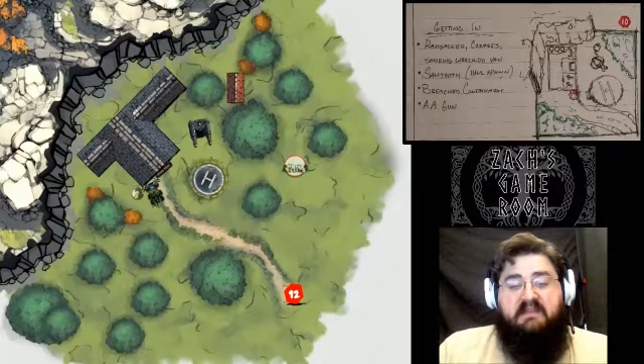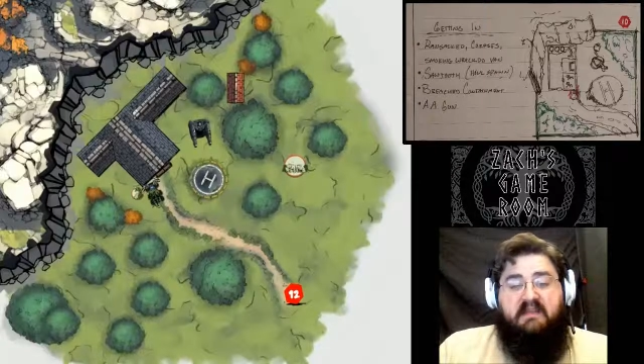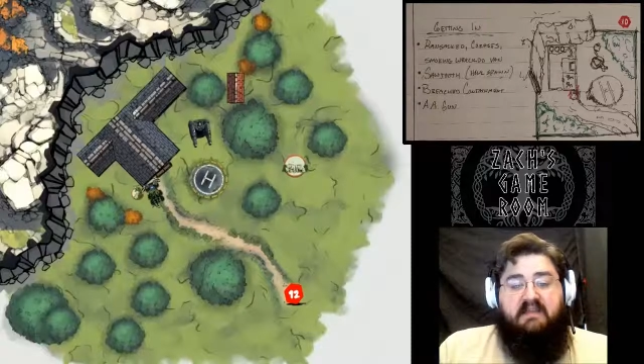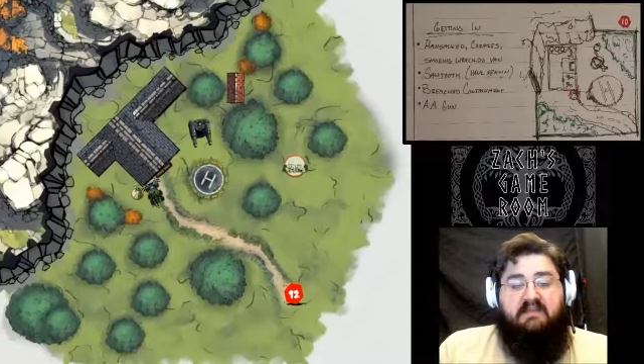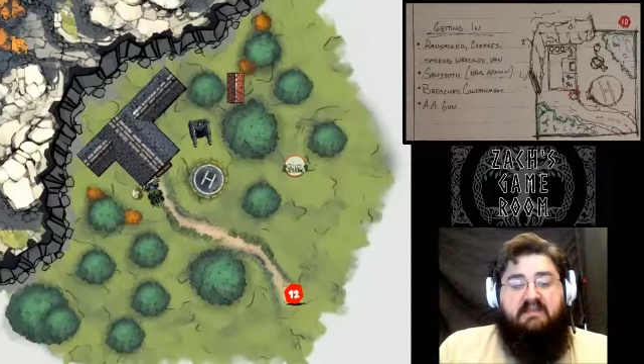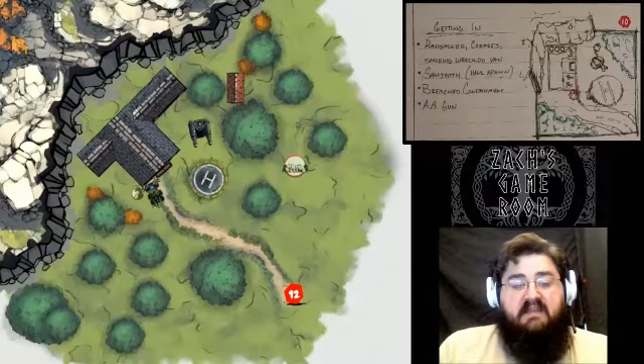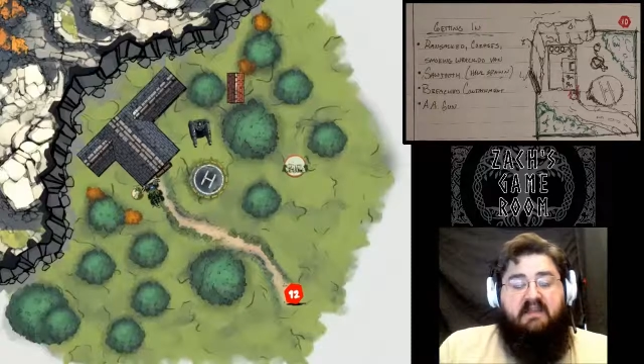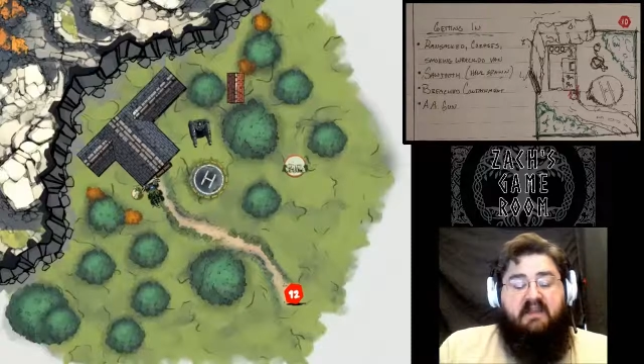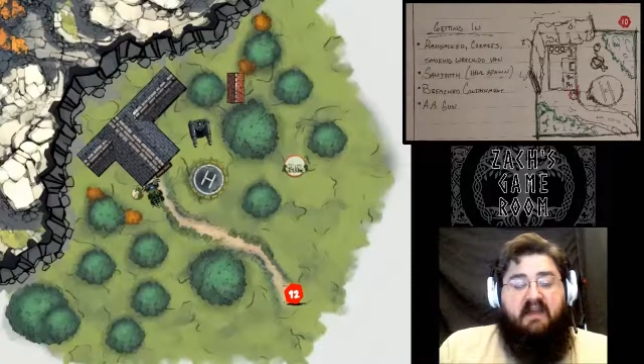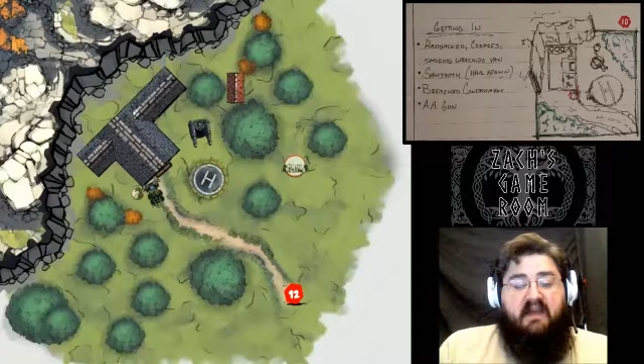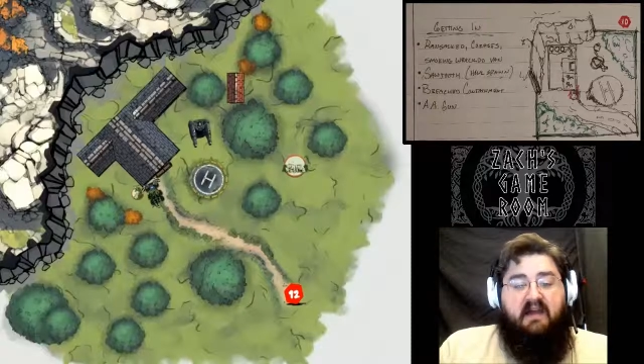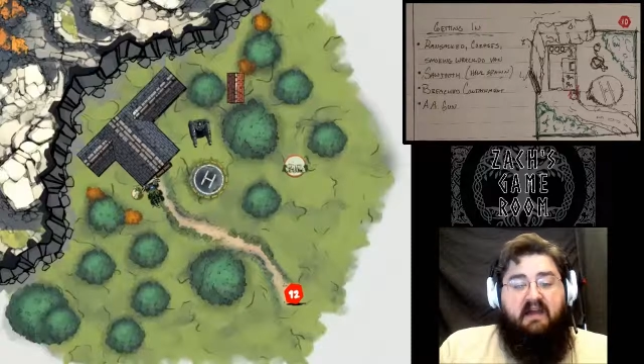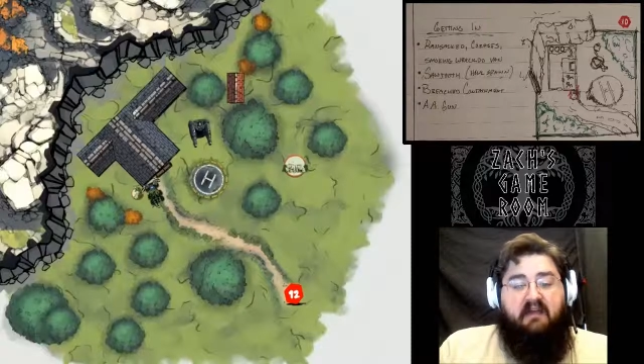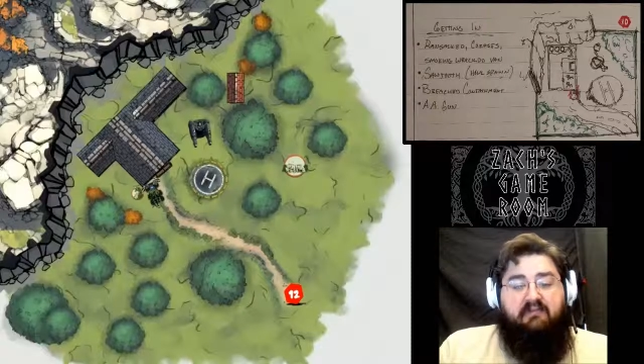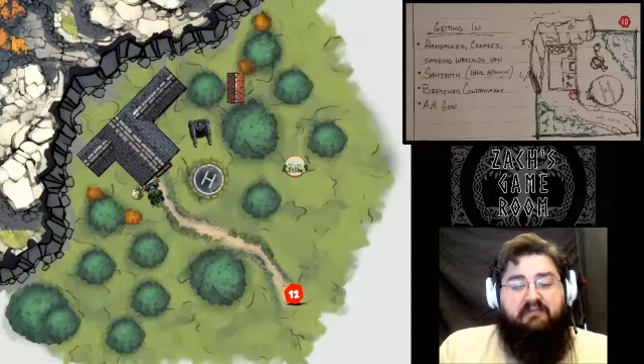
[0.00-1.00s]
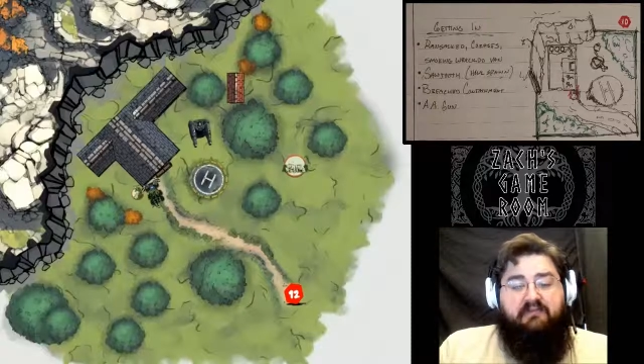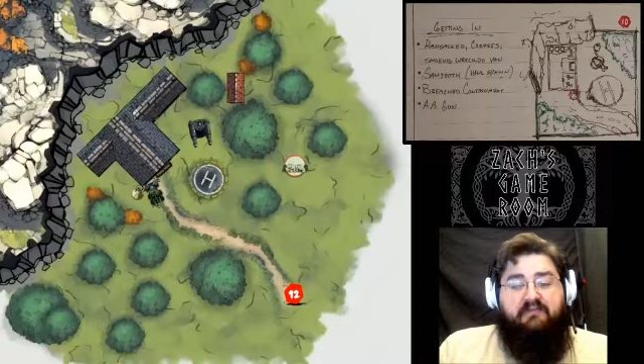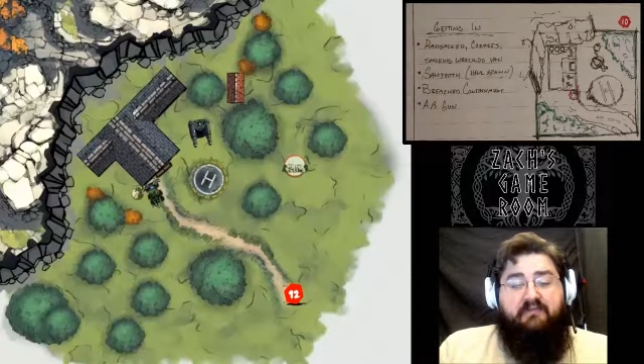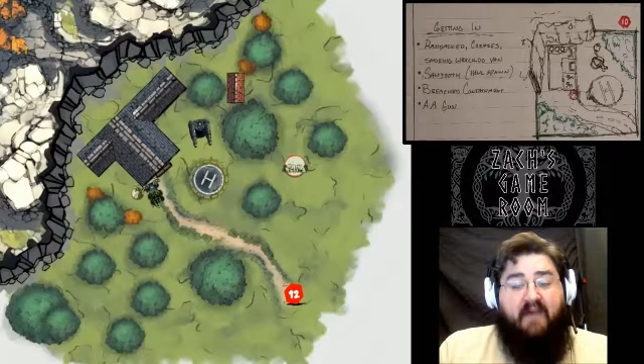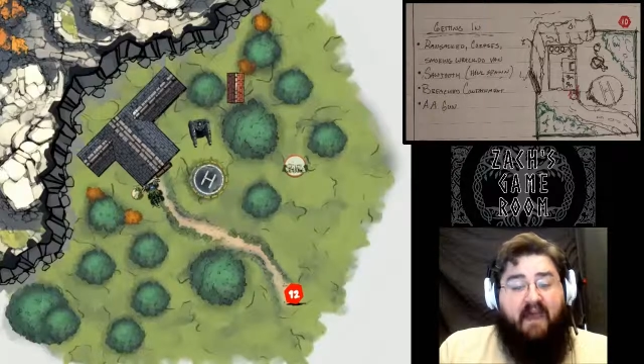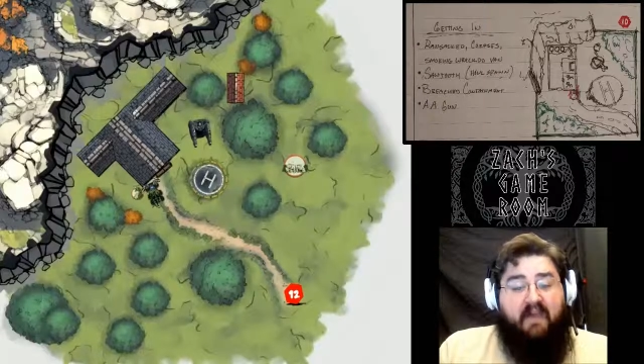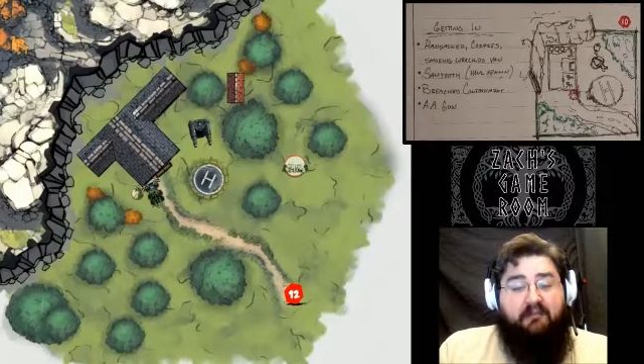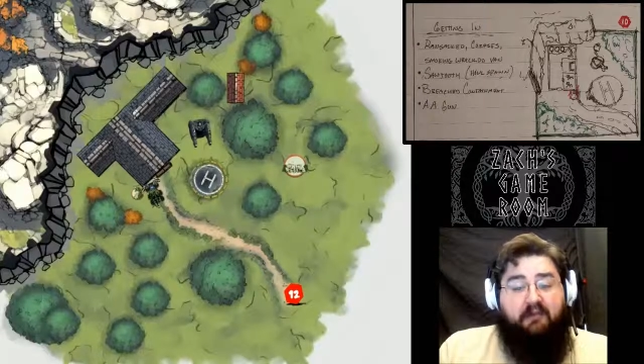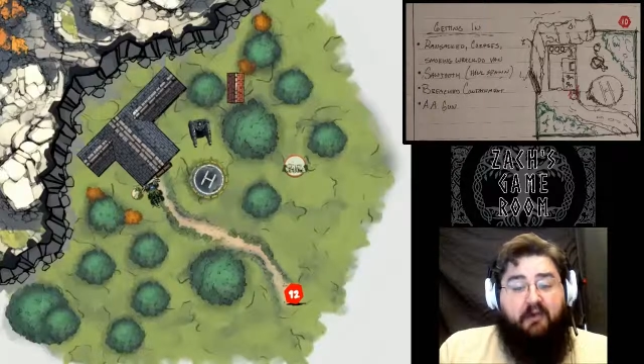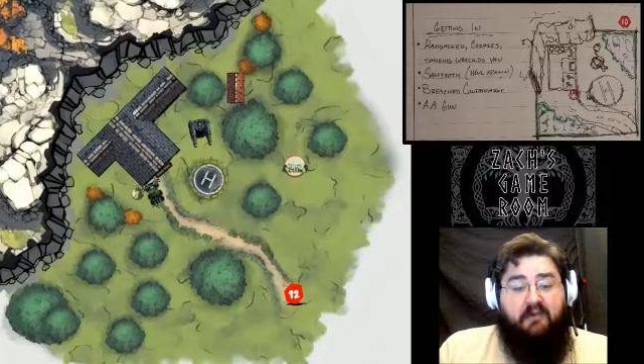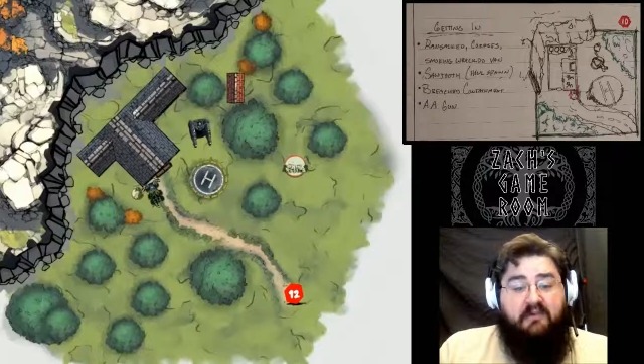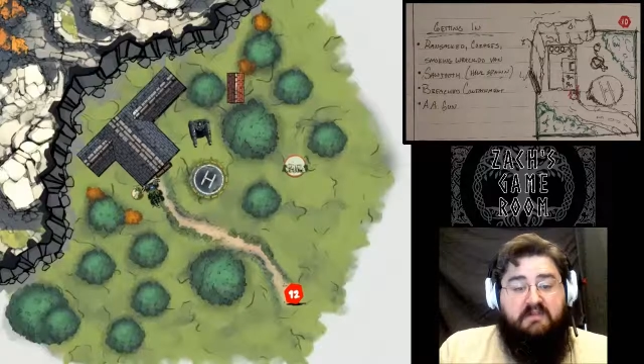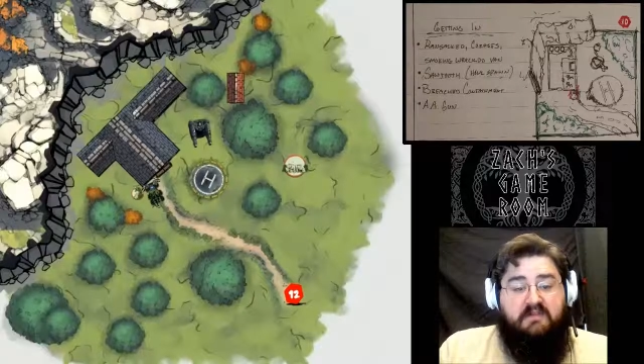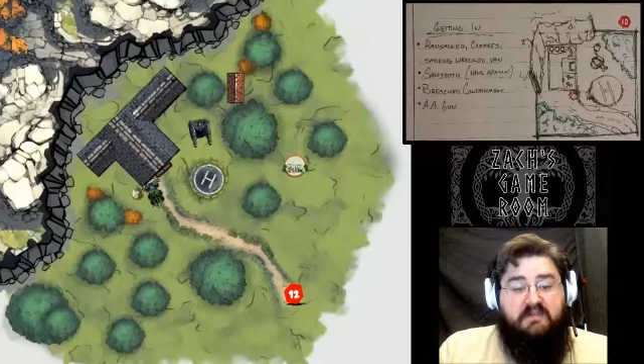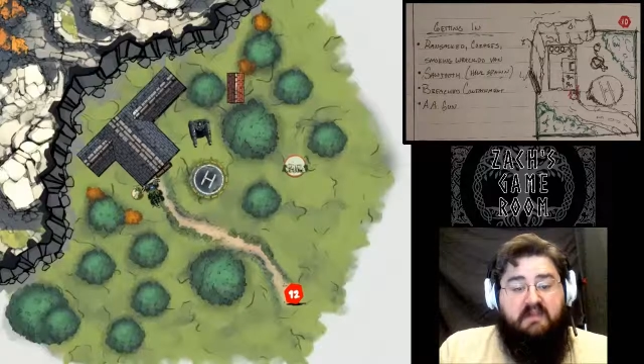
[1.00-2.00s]
It's going to have 5
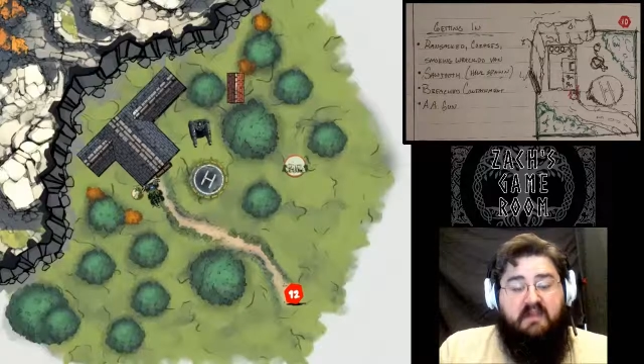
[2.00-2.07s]
hearts,